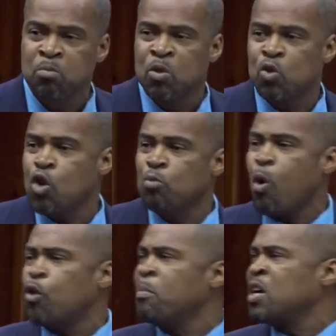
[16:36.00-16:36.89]
So you
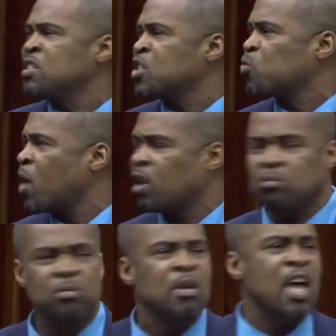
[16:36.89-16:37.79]
borrow monies as
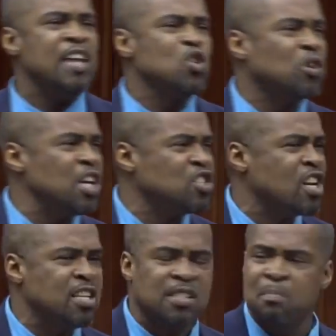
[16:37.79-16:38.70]
well.
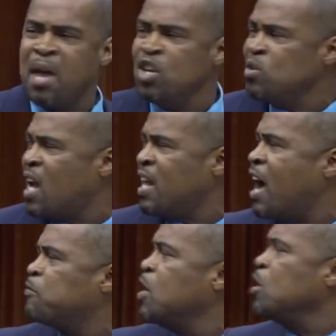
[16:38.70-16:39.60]
Education is the menu that they
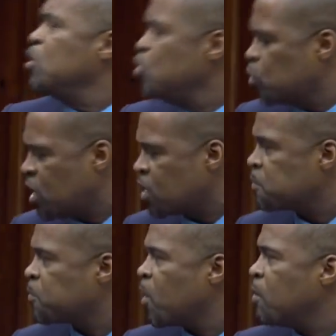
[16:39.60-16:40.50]
have. You take it
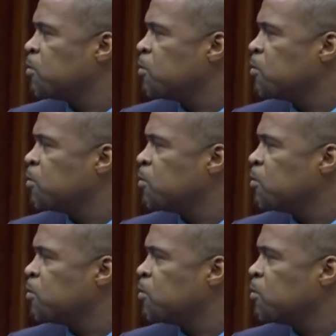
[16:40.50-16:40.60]
for